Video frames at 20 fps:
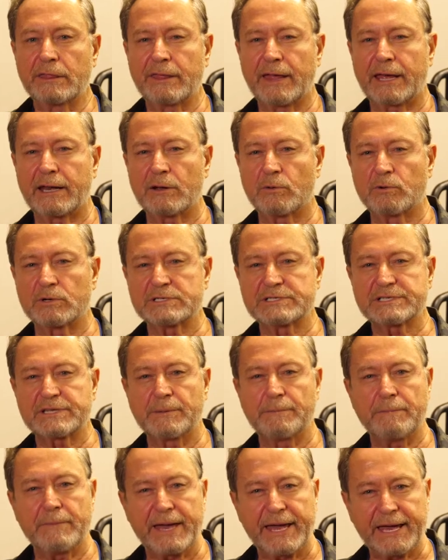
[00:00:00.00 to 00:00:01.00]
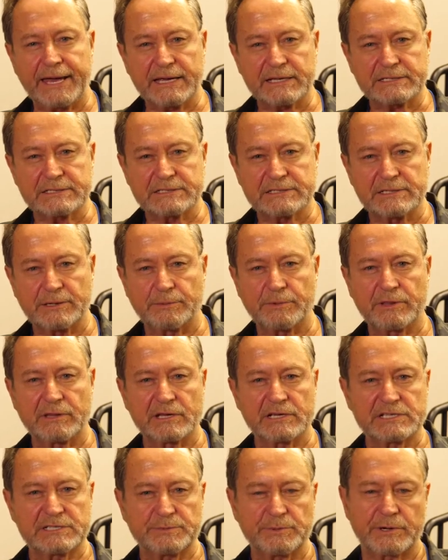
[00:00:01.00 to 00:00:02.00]
that it was to mask some of the
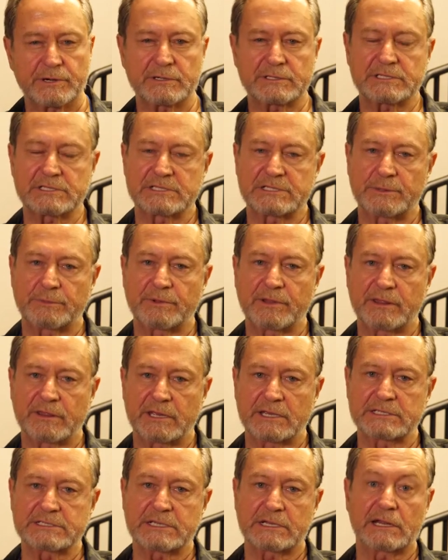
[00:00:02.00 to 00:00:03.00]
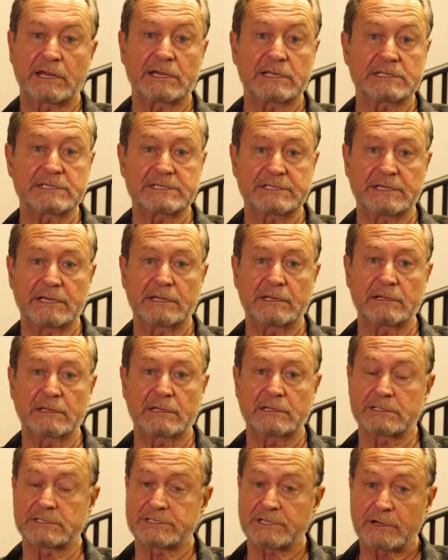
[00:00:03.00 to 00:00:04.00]
experience and some of the things that I had seen
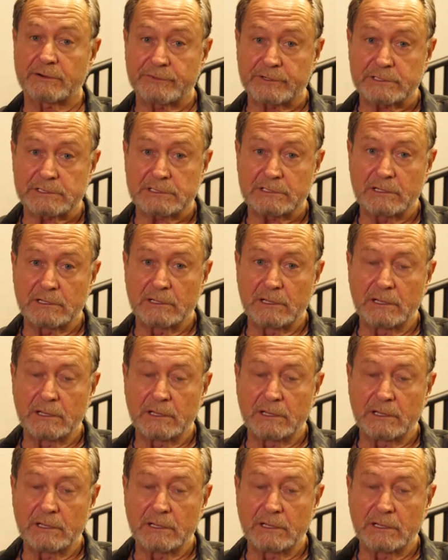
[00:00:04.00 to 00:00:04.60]
in the service.